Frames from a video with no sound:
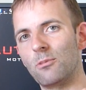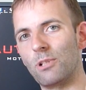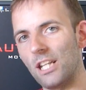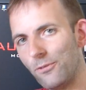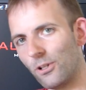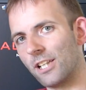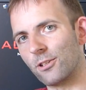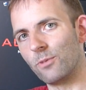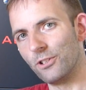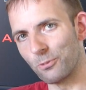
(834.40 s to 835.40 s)
But if you get
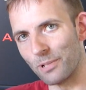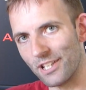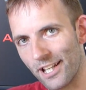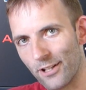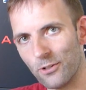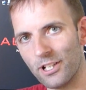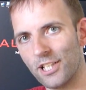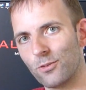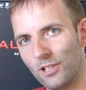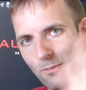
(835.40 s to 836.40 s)
the wheel spin now
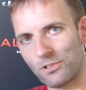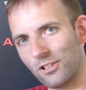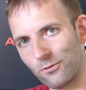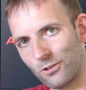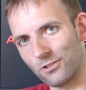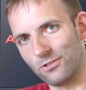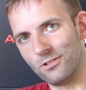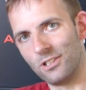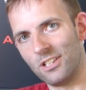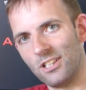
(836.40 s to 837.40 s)
at 20% throttle,
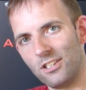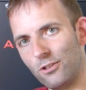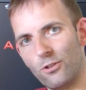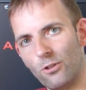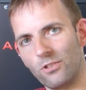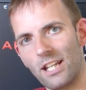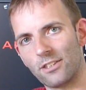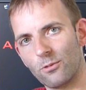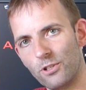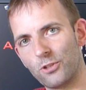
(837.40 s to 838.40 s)
you don't get
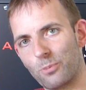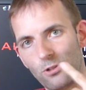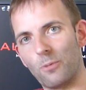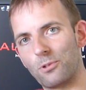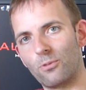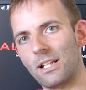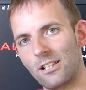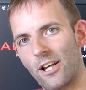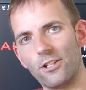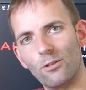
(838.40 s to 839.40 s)
the wheel spin up to red
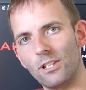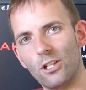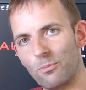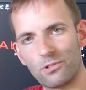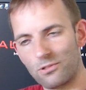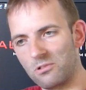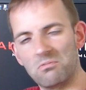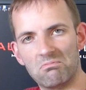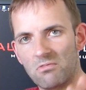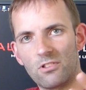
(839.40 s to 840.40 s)
line, only up to
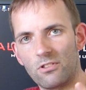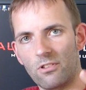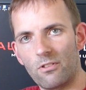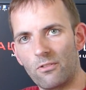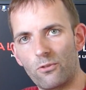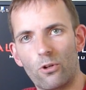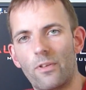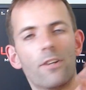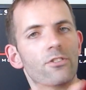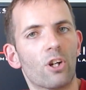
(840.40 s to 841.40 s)

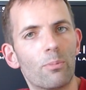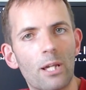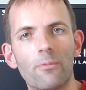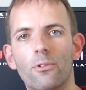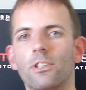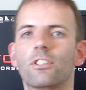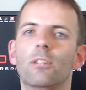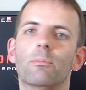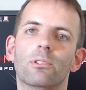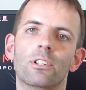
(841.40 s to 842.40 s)
4000 RPM, for
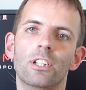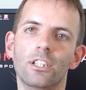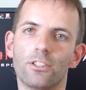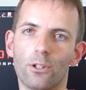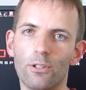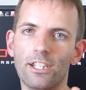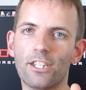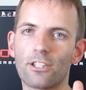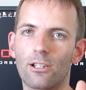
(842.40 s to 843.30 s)
example. So it is a